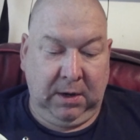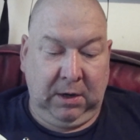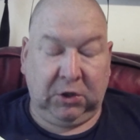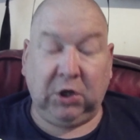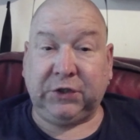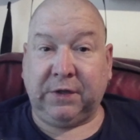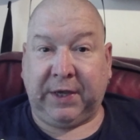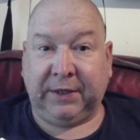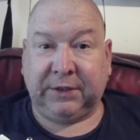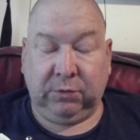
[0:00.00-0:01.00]
Cost of the
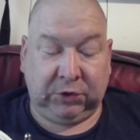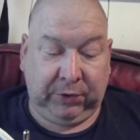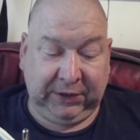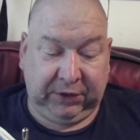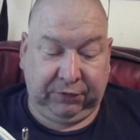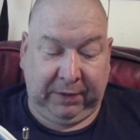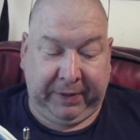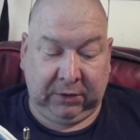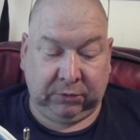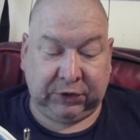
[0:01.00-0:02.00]
kit was
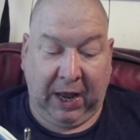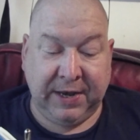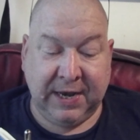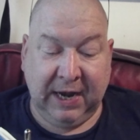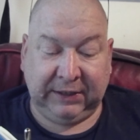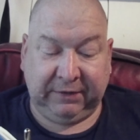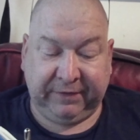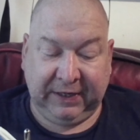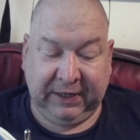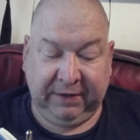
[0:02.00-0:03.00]

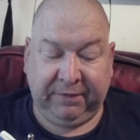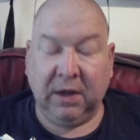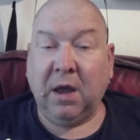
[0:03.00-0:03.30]
£23.95